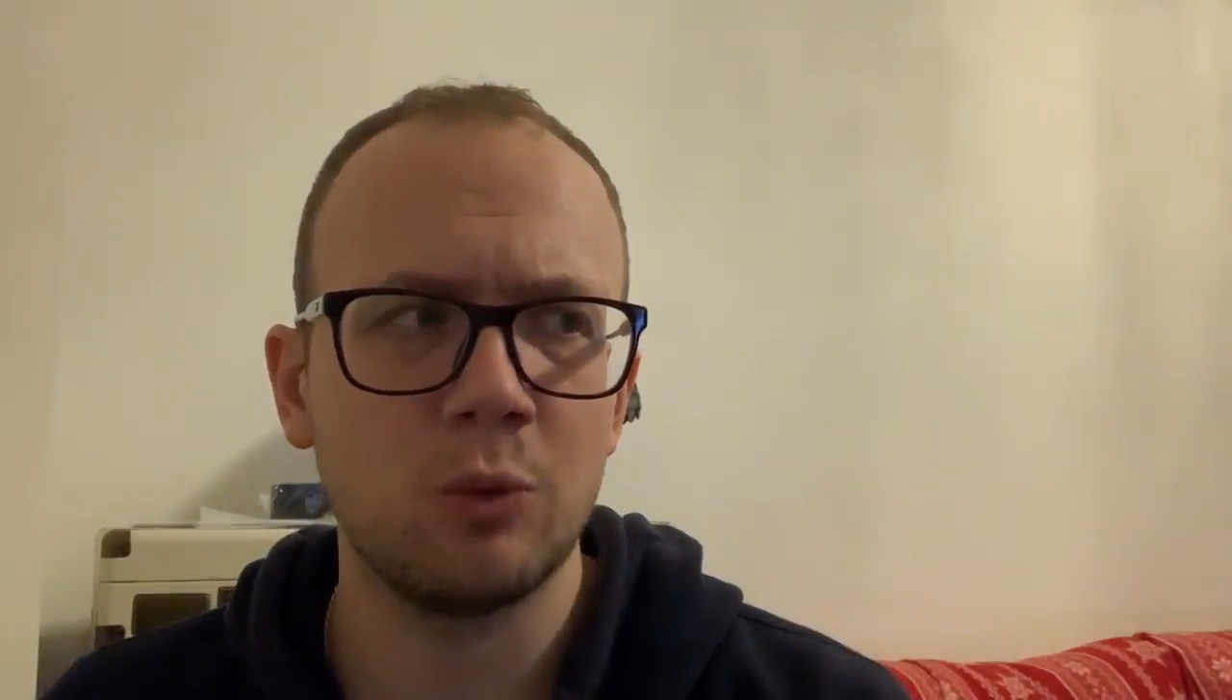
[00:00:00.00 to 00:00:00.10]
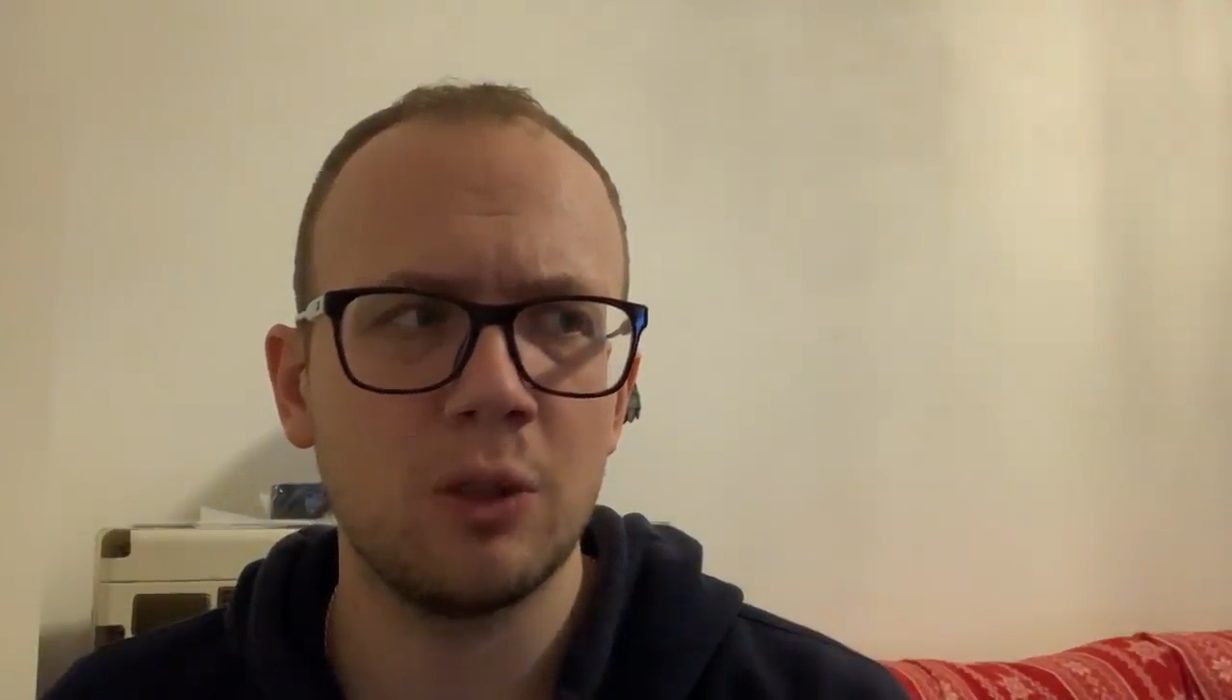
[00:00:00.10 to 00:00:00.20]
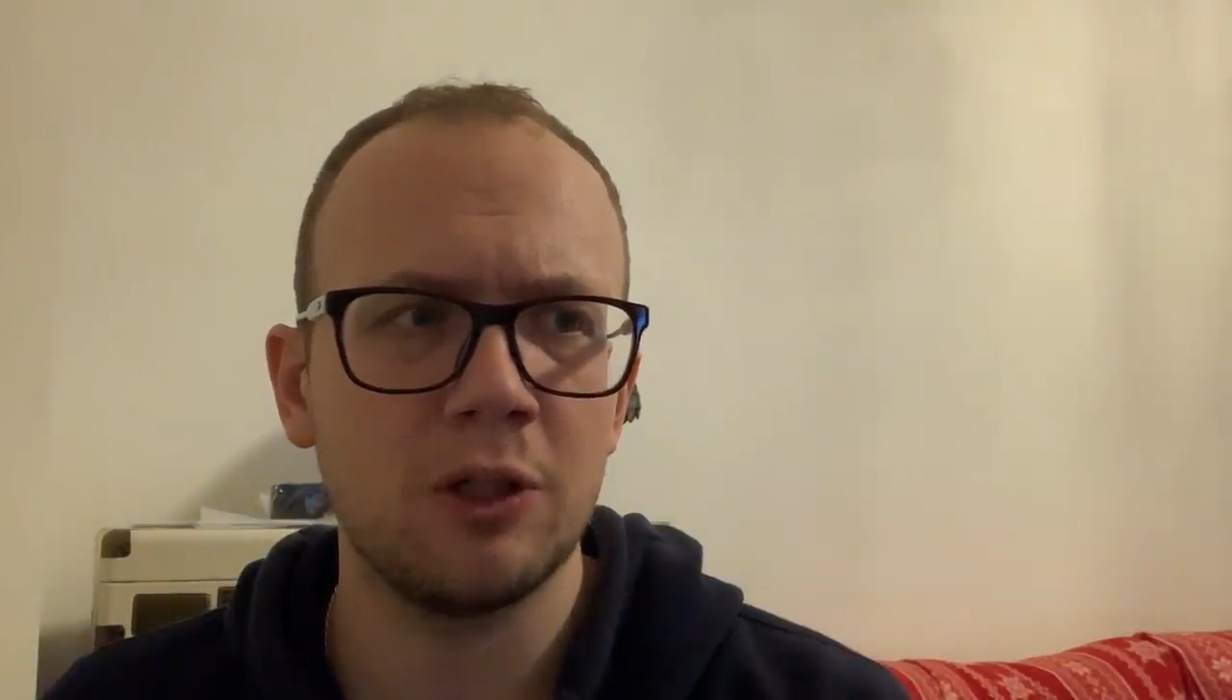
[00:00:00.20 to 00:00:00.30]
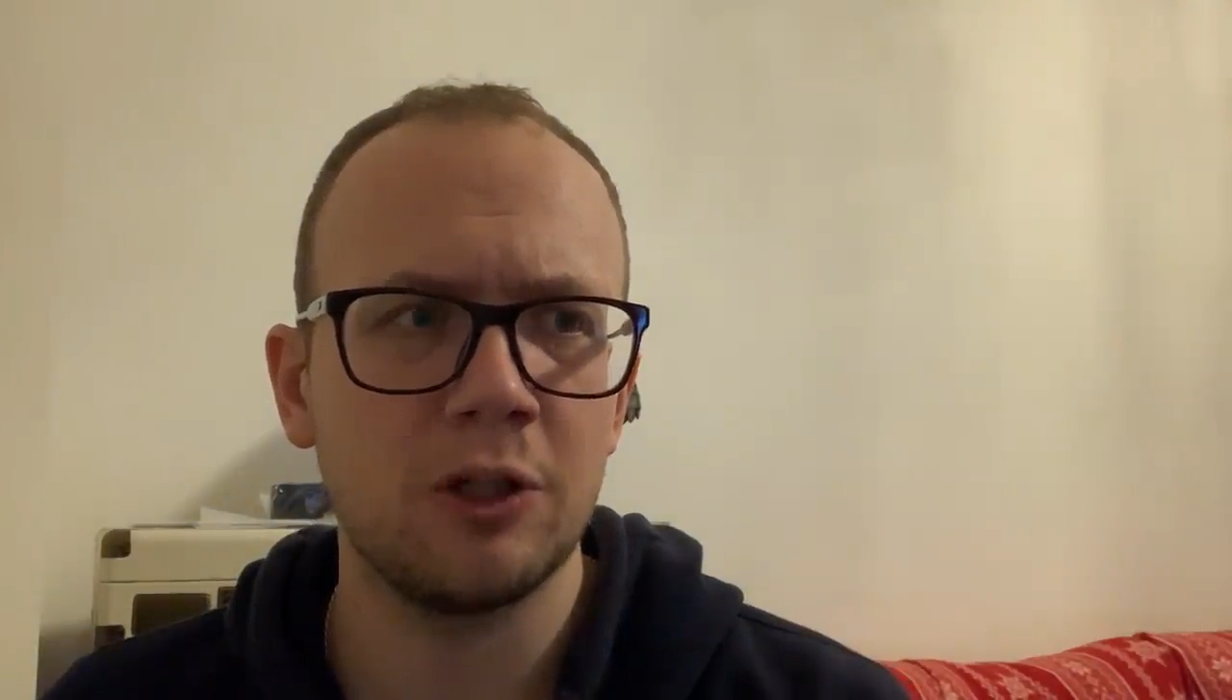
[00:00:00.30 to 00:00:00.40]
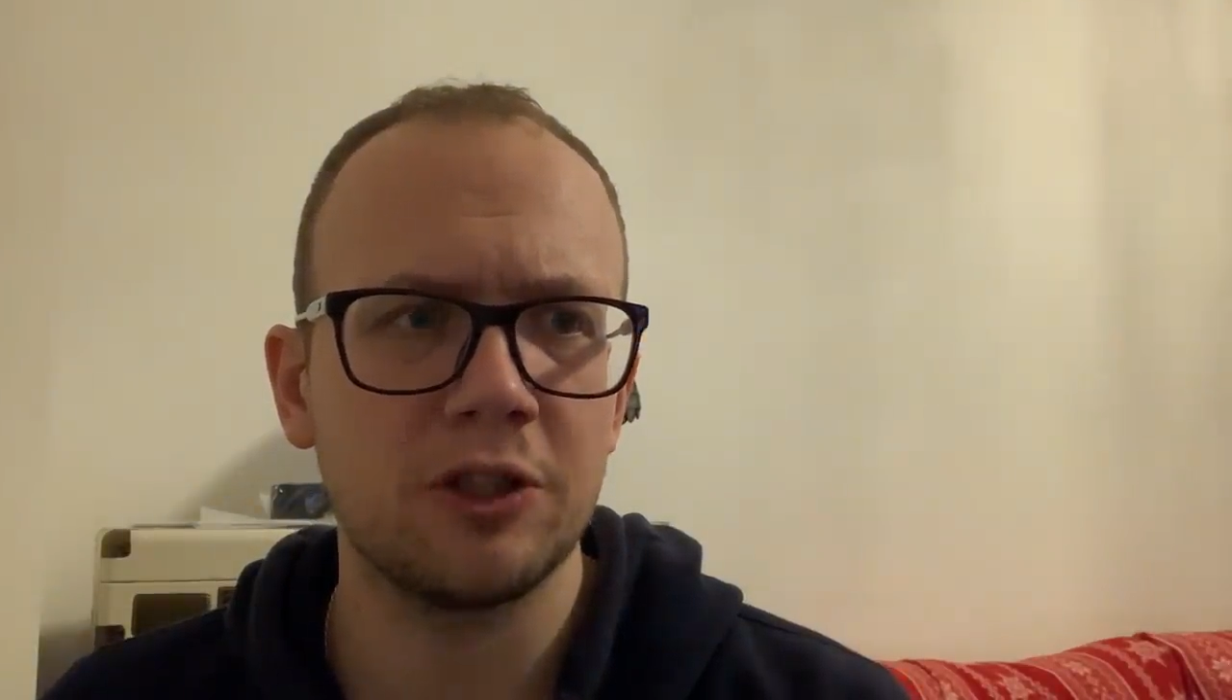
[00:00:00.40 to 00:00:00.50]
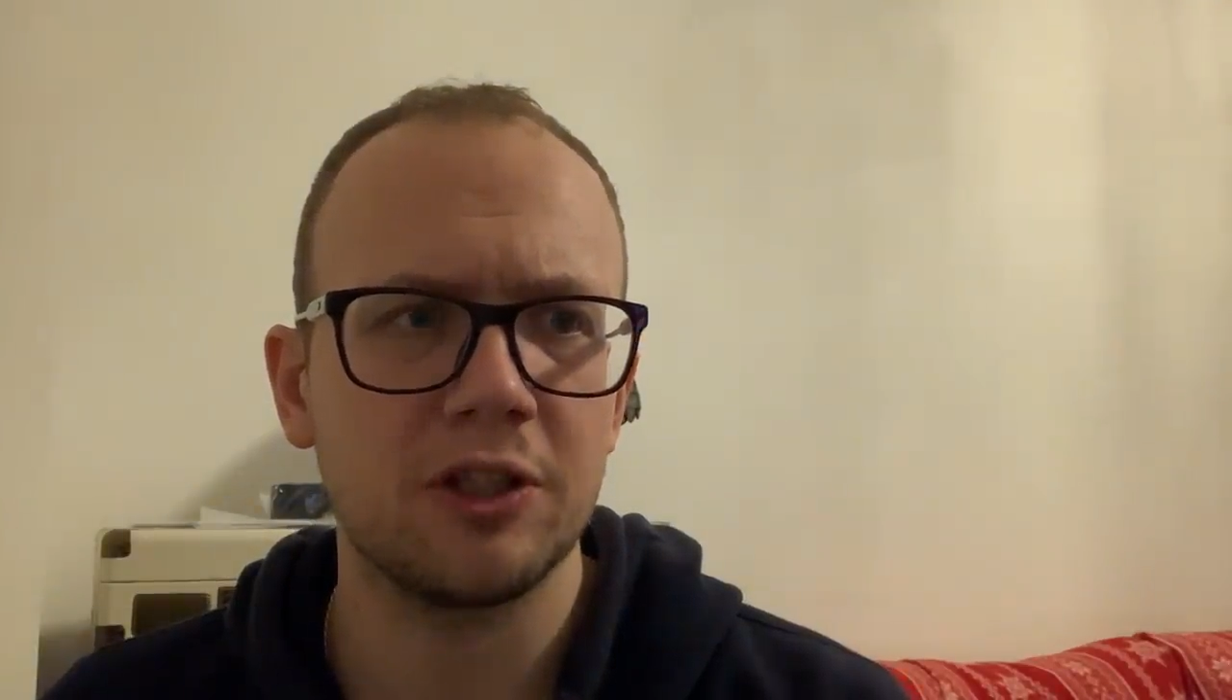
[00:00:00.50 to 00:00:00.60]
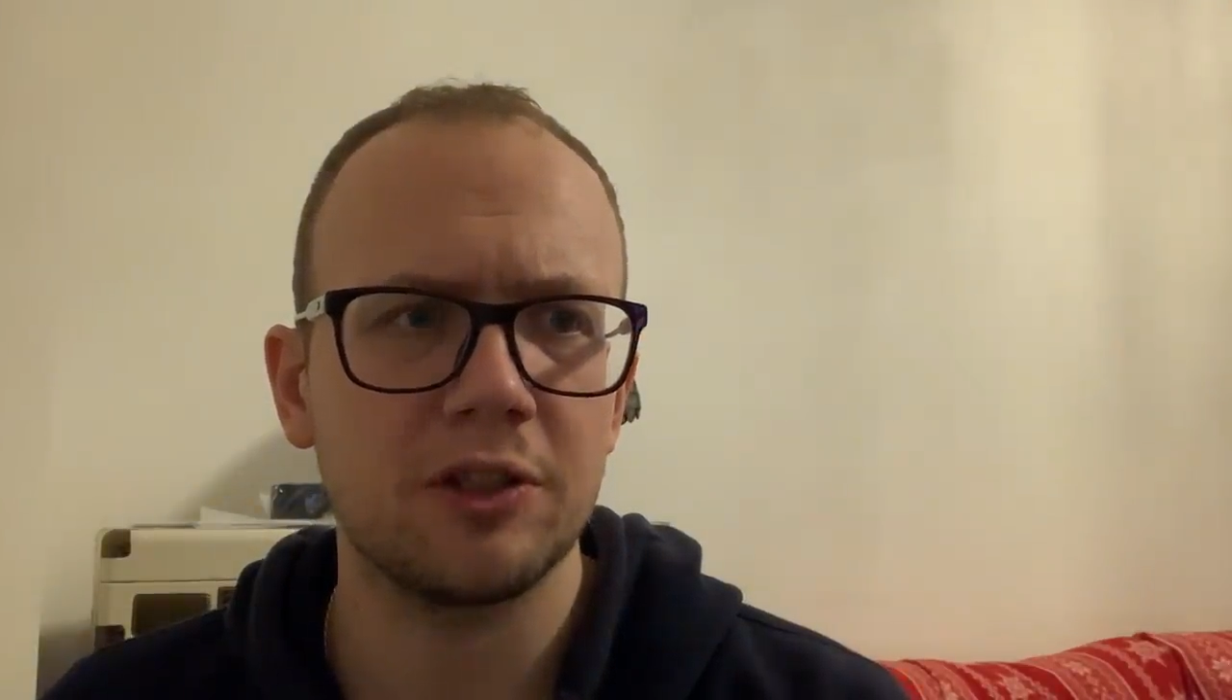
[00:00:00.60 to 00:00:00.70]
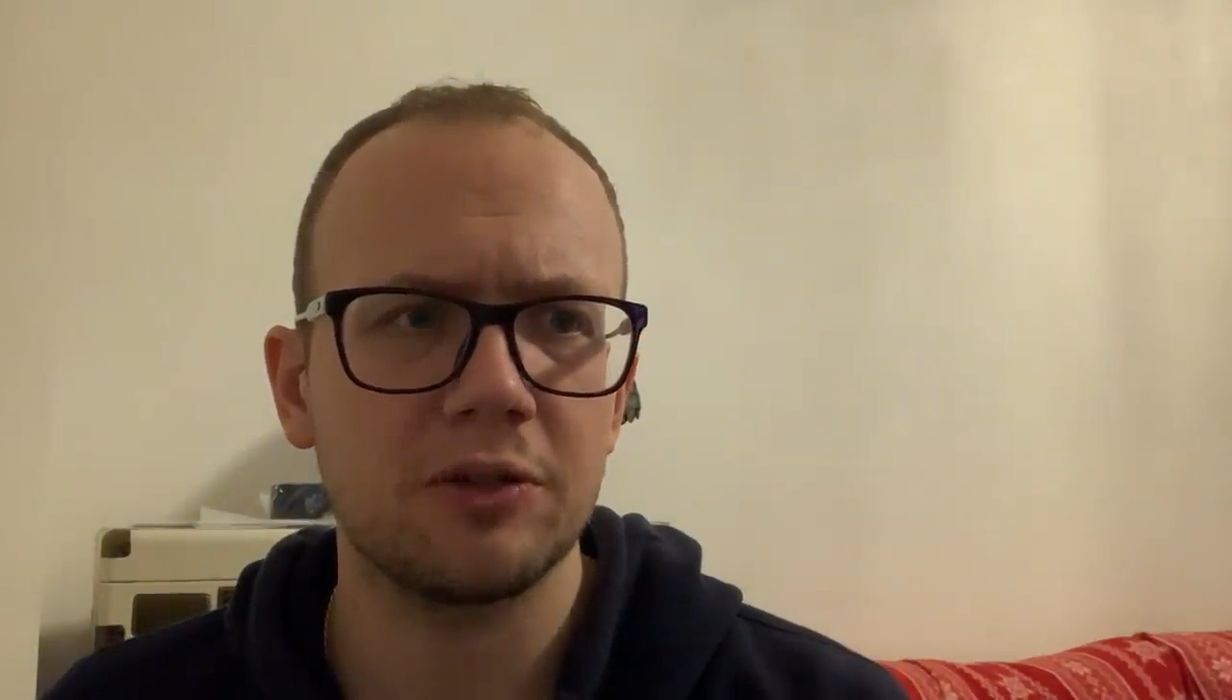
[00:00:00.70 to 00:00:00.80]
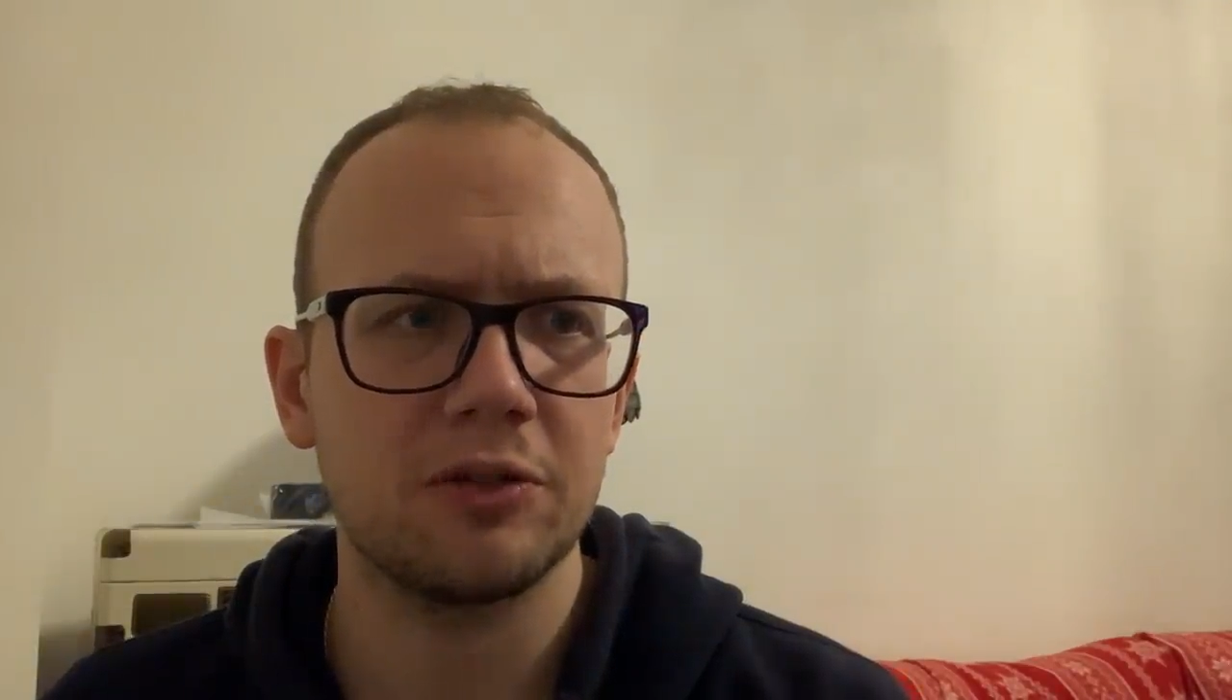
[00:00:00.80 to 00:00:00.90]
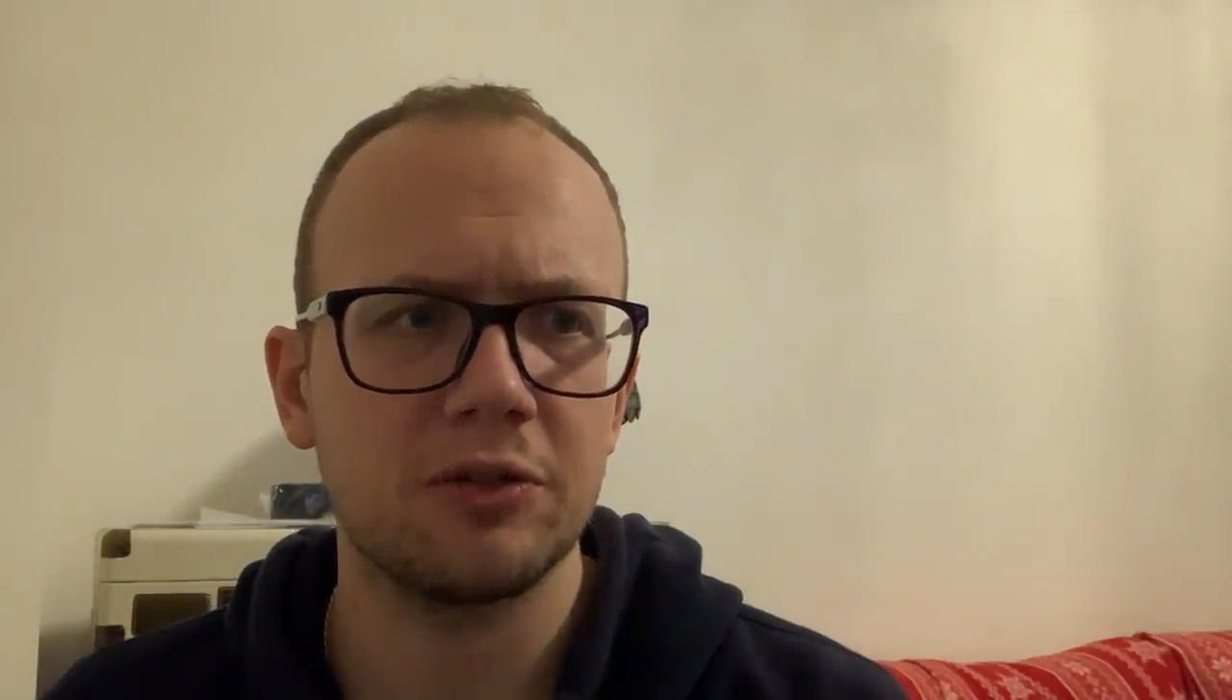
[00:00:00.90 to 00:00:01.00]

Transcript: worse.